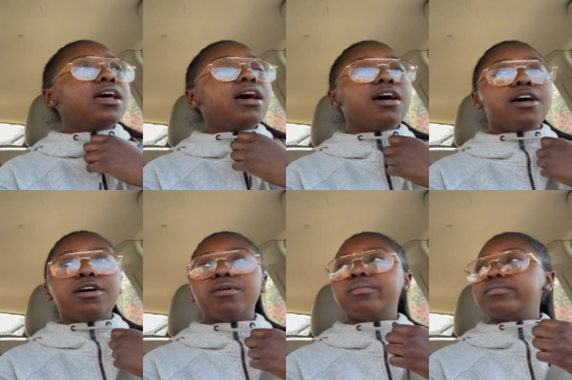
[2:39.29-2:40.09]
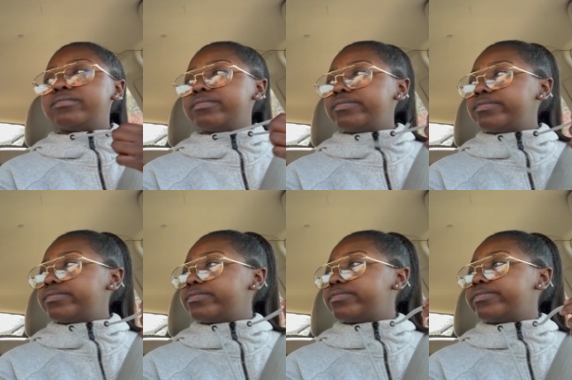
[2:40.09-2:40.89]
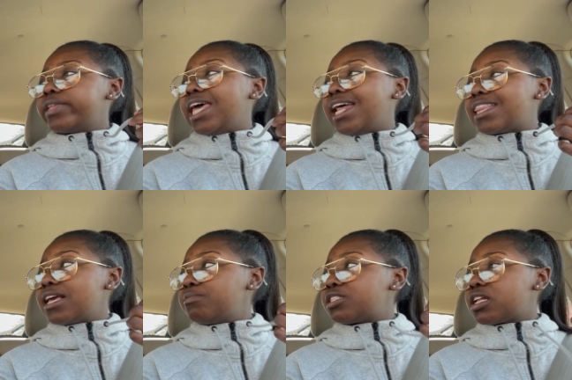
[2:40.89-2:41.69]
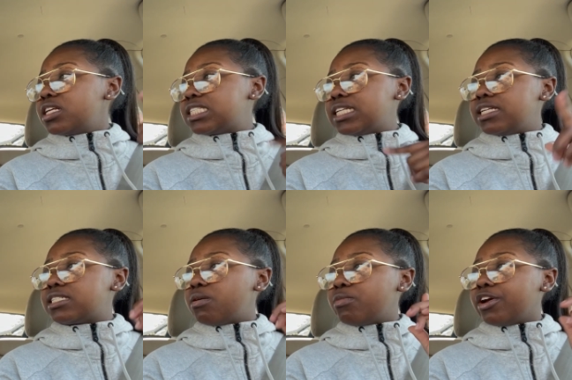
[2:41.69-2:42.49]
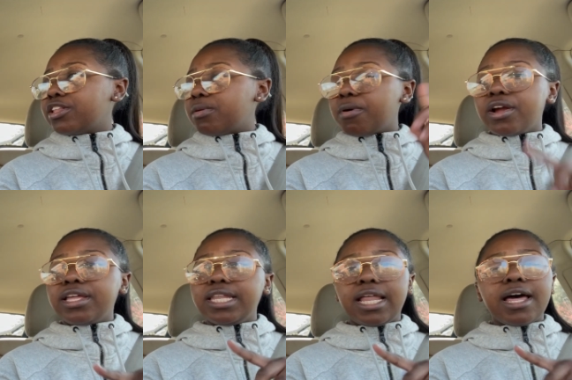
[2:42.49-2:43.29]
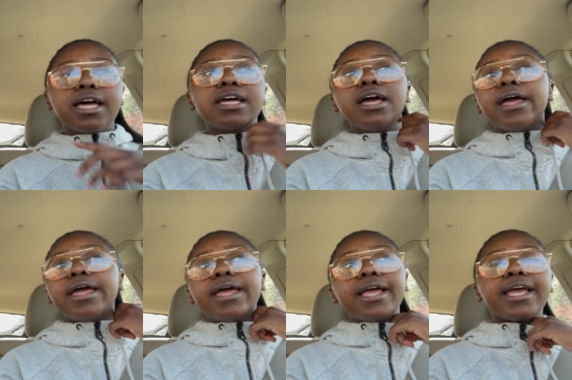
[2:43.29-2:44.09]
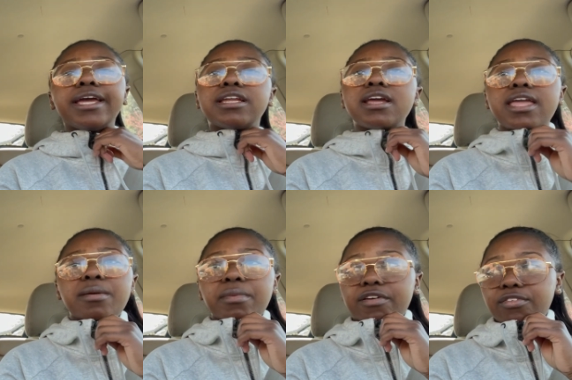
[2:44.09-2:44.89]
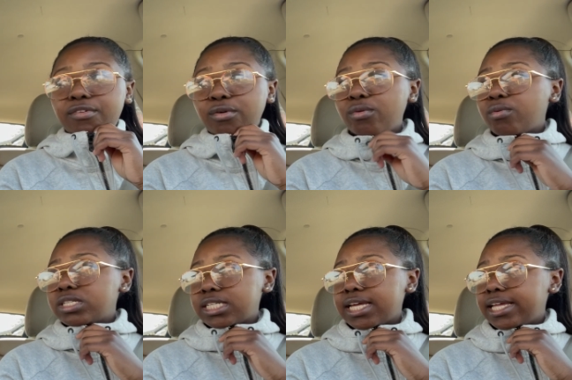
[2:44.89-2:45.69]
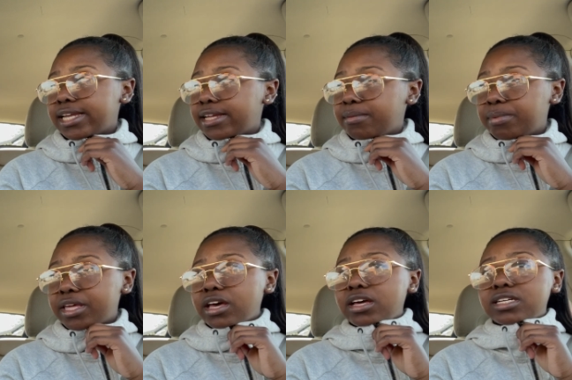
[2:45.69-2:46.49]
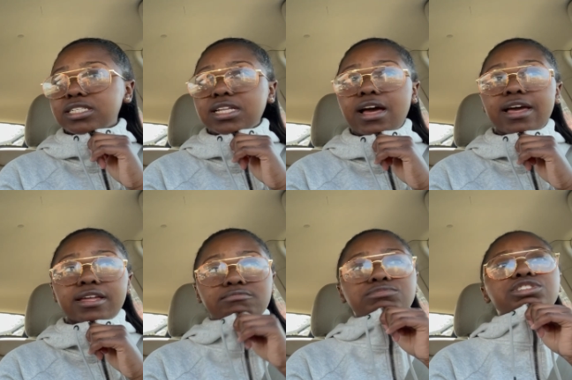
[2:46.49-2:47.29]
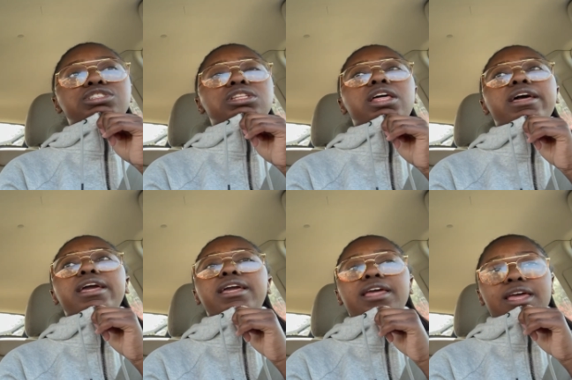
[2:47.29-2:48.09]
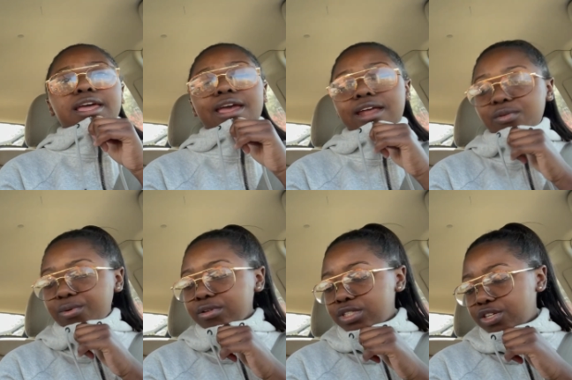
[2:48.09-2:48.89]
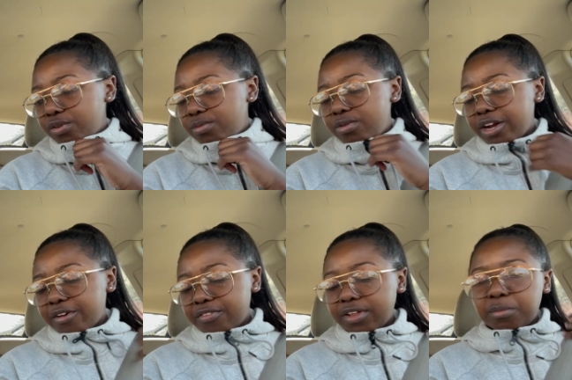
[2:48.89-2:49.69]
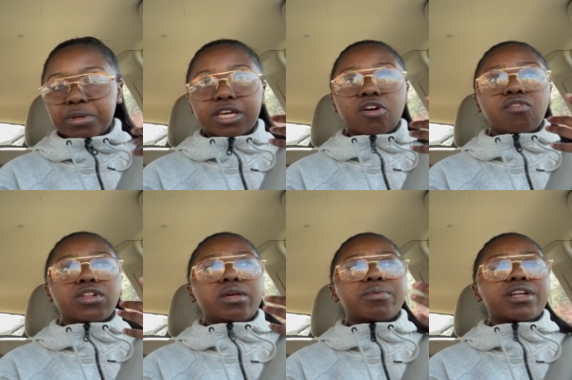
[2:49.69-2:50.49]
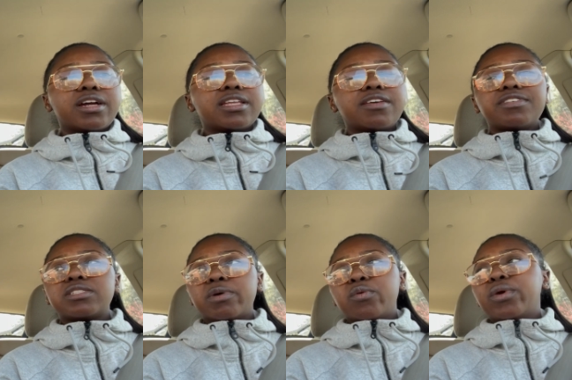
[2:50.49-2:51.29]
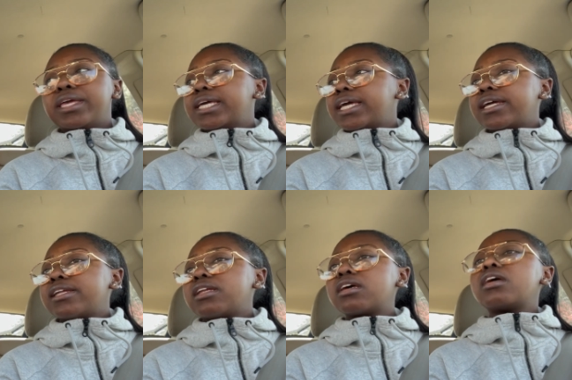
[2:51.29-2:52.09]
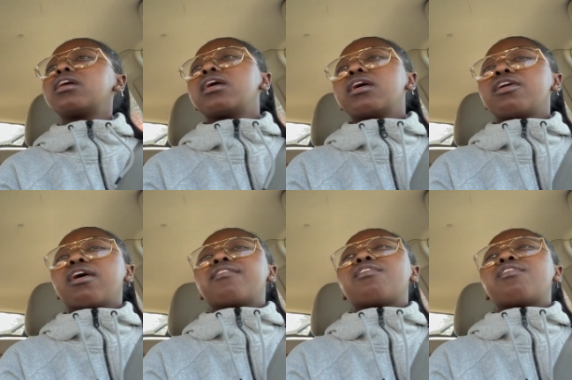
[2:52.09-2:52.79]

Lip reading: And I think I'm just gonna sit somewhere in the parking lot and eat my food once I get it, because I am just like in a real chill mood. I don't feel like being overly productive. It's my weekend. You have